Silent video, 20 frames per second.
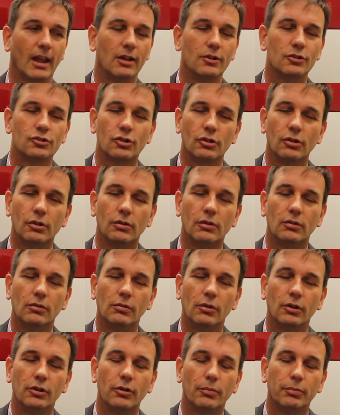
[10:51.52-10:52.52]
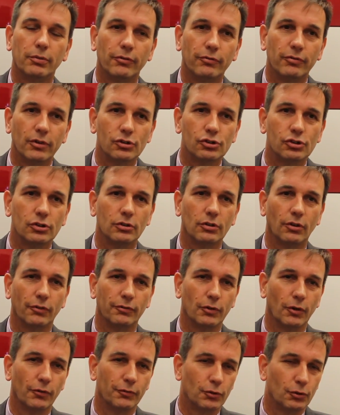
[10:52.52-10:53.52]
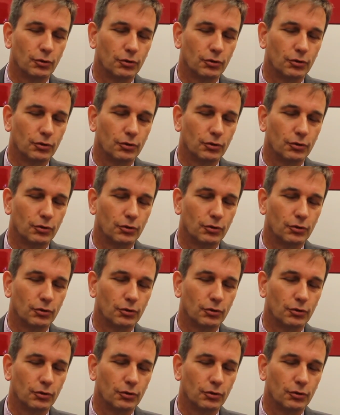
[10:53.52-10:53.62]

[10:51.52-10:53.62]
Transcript: So the provision of